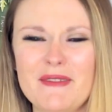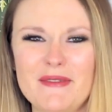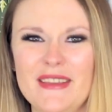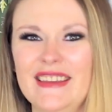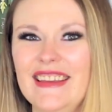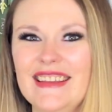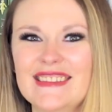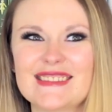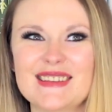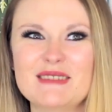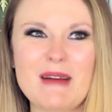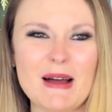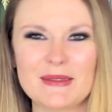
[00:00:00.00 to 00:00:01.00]
feelings
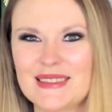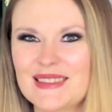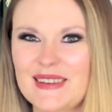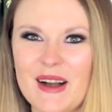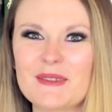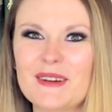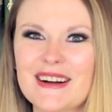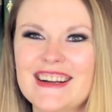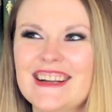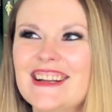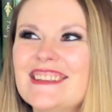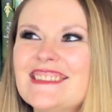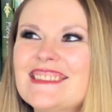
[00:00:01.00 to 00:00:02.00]
about Star
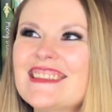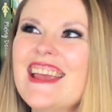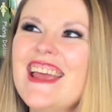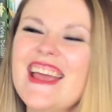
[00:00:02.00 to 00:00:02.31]
Wars.